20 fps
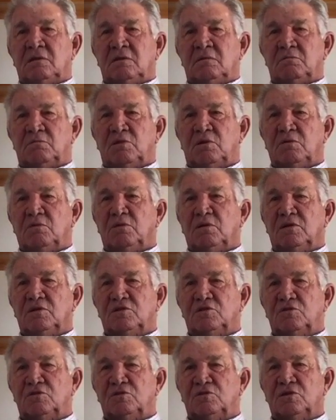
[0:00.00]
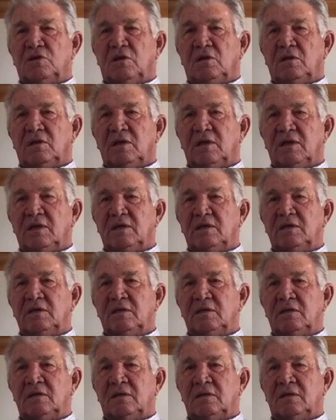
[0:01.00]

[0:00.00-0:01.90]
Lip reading: pretty well church all day.